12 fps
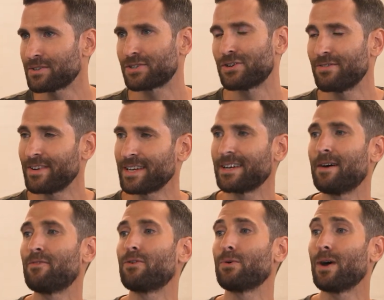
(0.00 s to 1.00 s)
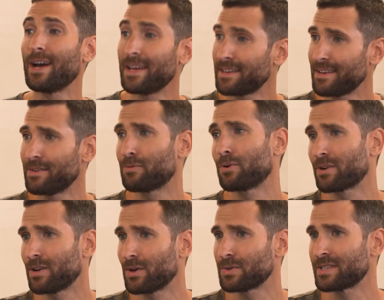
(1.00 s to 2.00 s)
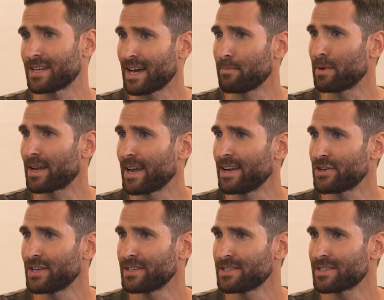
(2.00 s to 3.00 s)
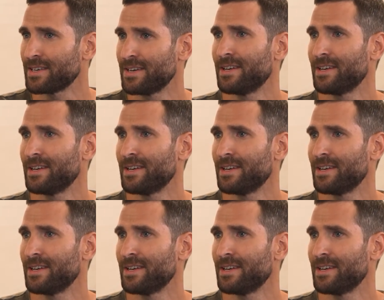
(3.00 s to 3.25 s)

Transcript: serving a variety of workloads and applications